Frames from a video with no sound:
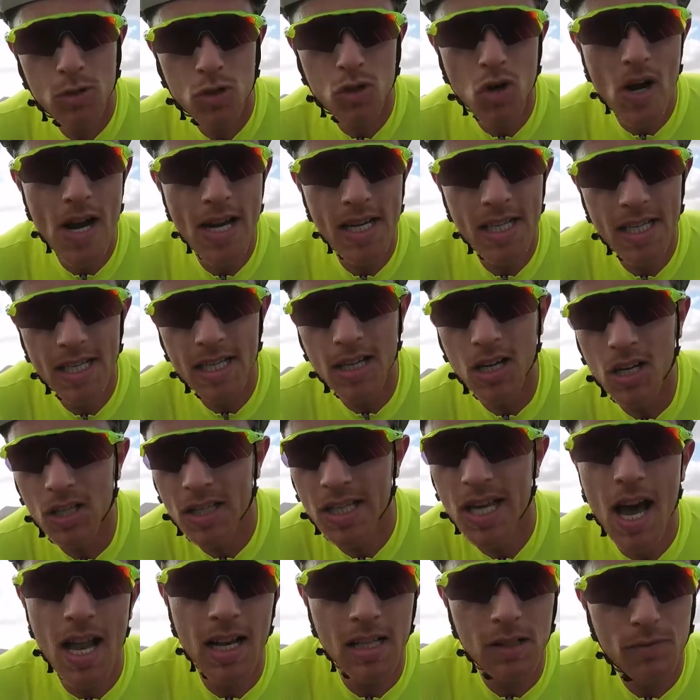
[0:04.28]
training on
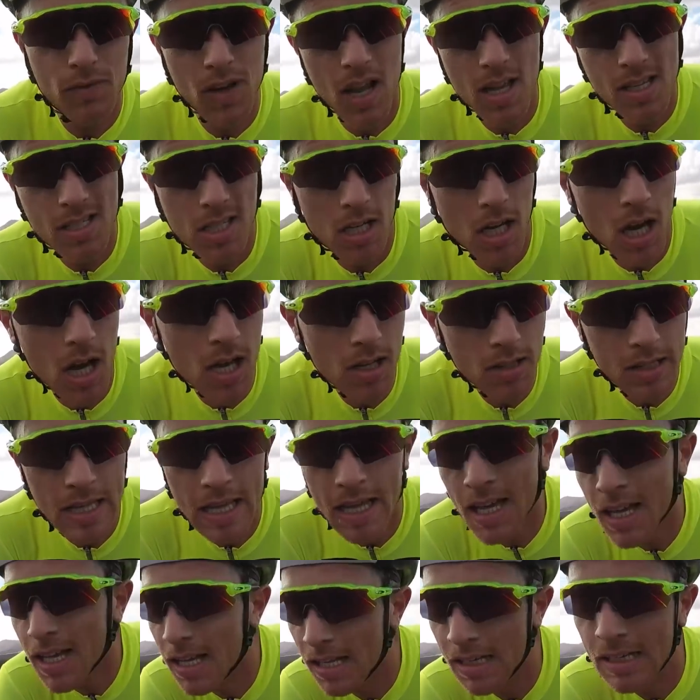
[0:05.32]
the island of Lanzarote
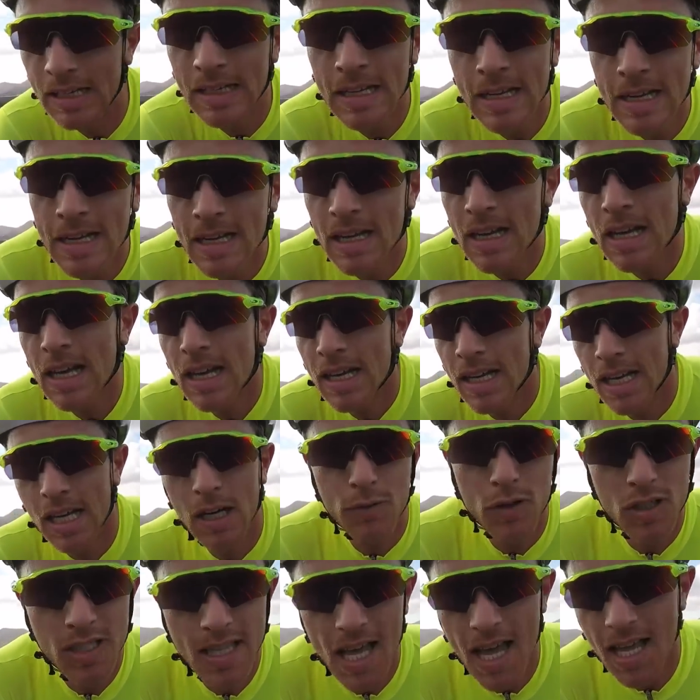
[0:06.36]
here
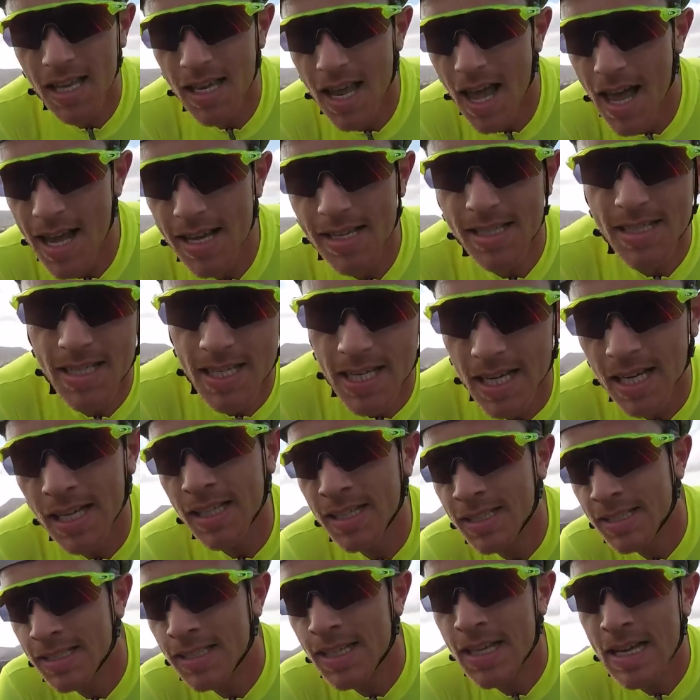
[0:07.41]
for 10 days
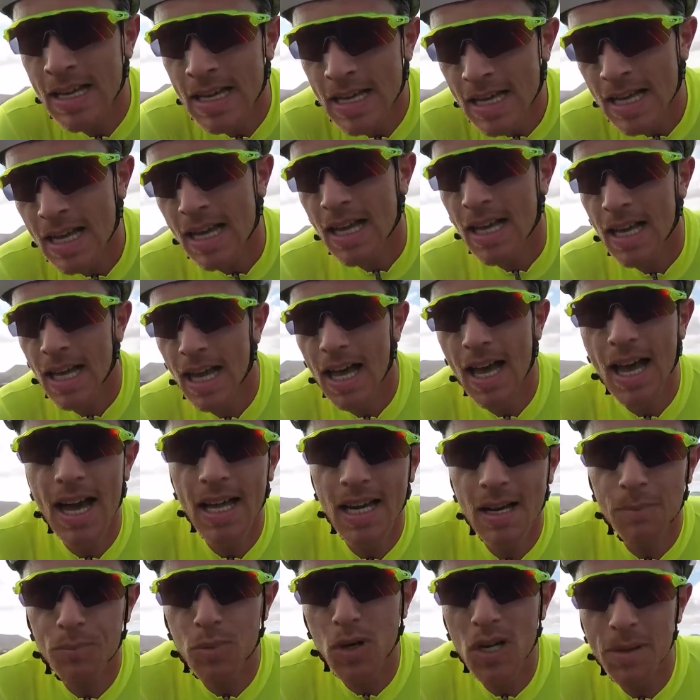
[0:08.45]

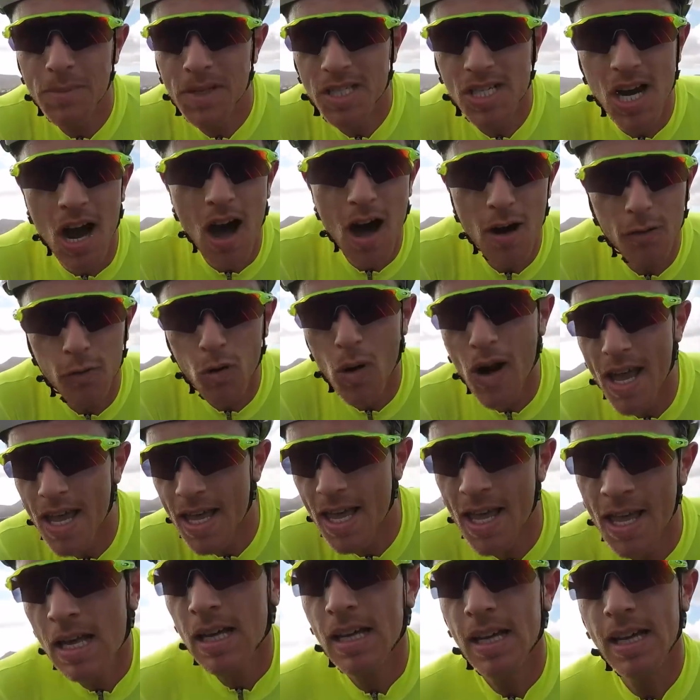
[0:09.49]
and I'm pretty much halfway
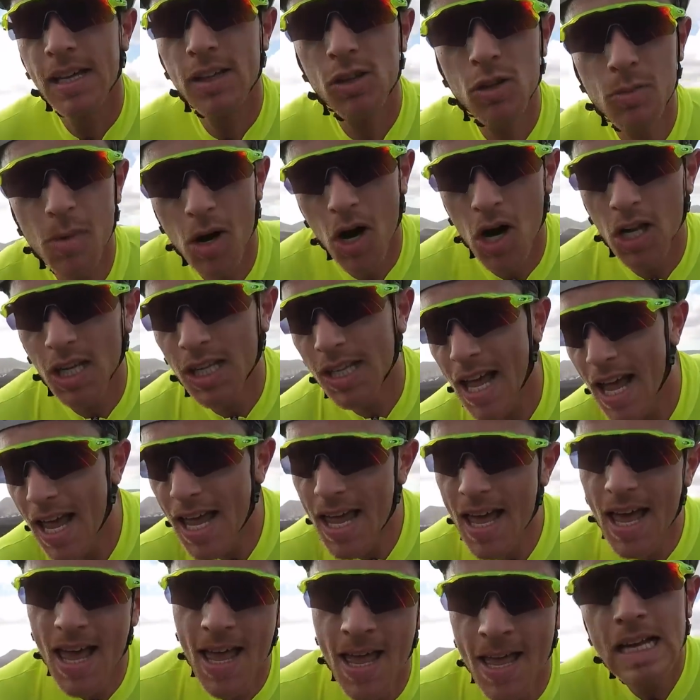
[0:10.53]
into my
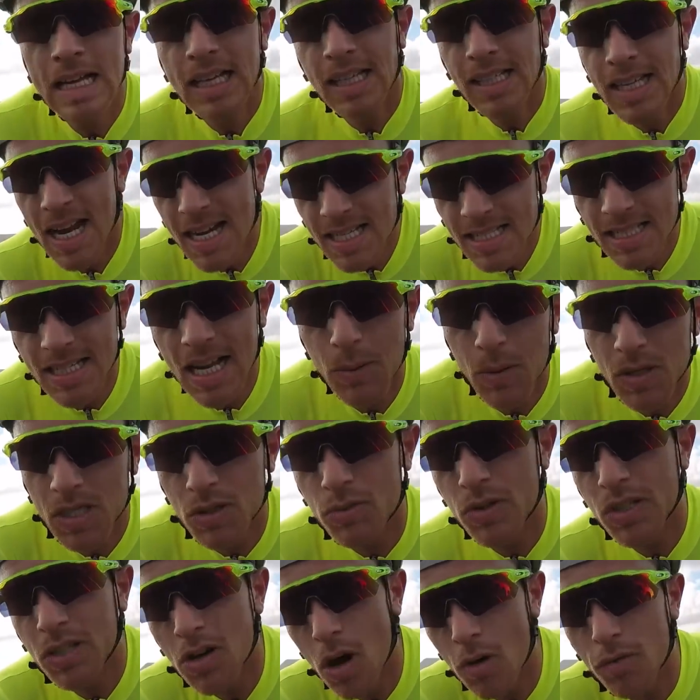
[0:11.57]
holiday. Yesterday was a
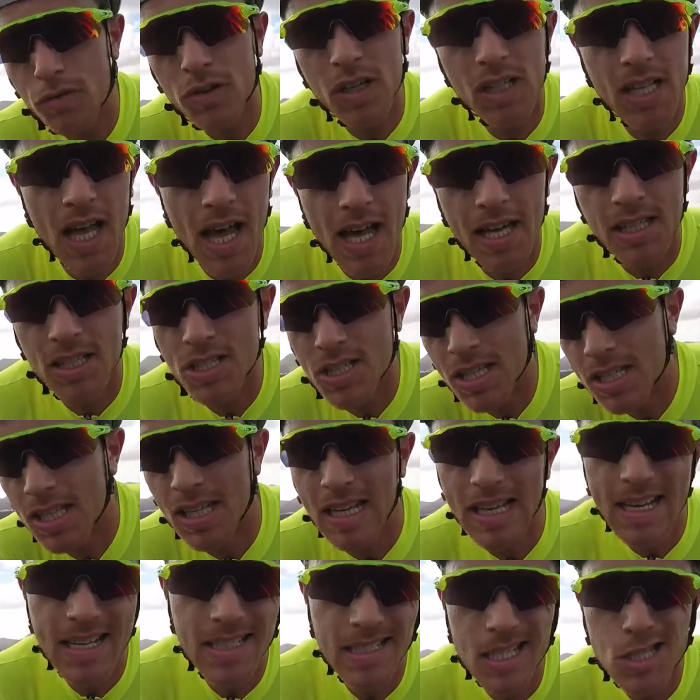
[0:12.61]
recovery day, just did
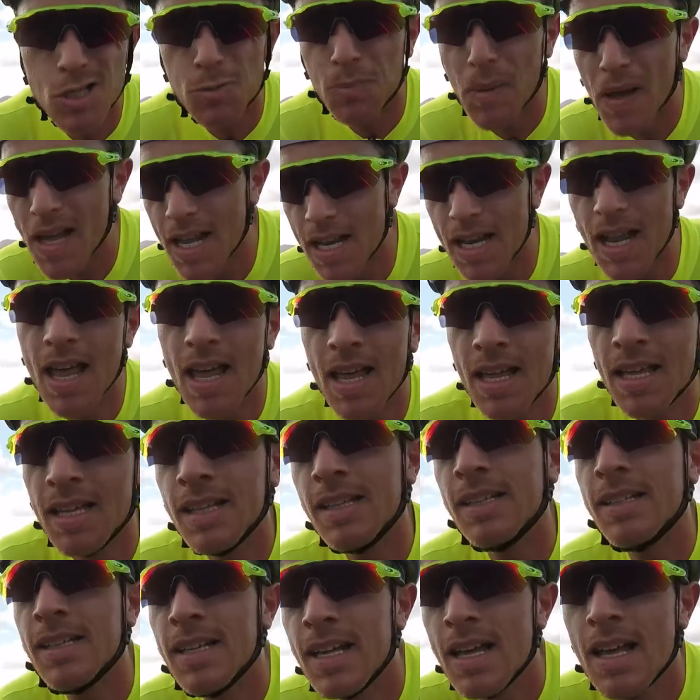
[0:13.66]
an easy spin,
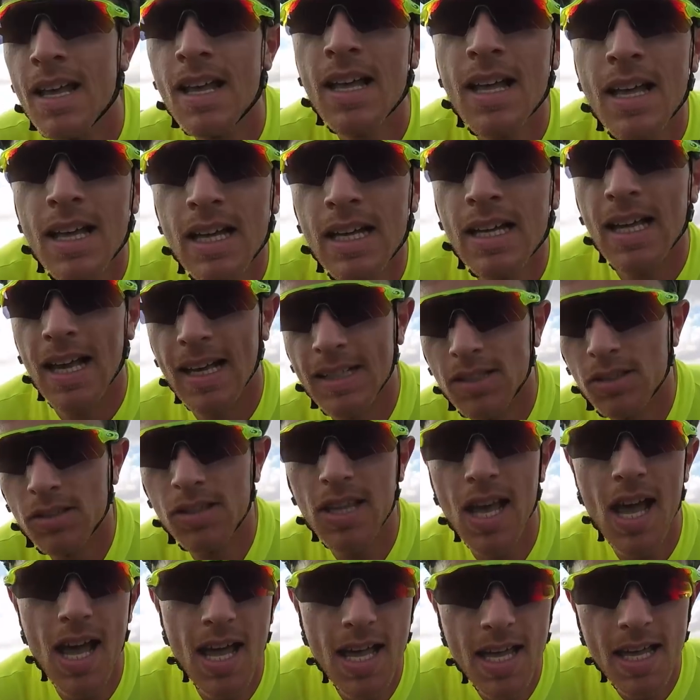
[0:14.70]
and
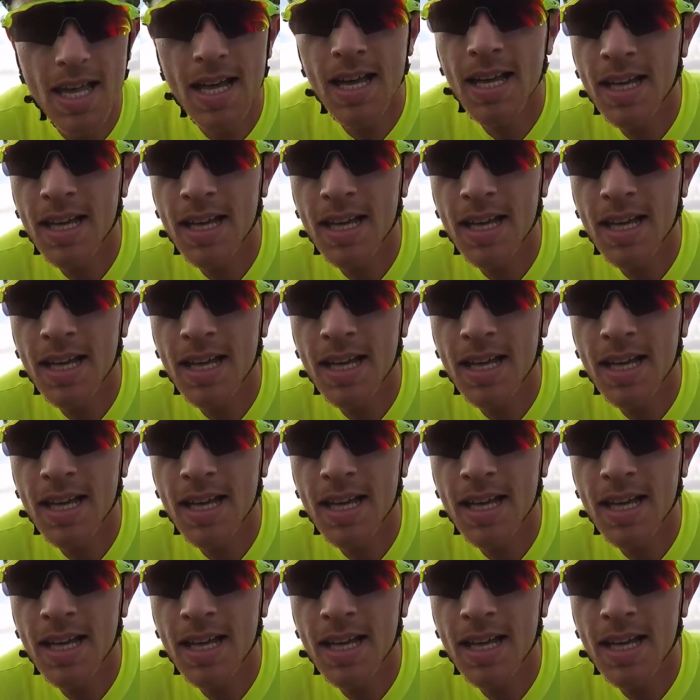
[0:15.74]
today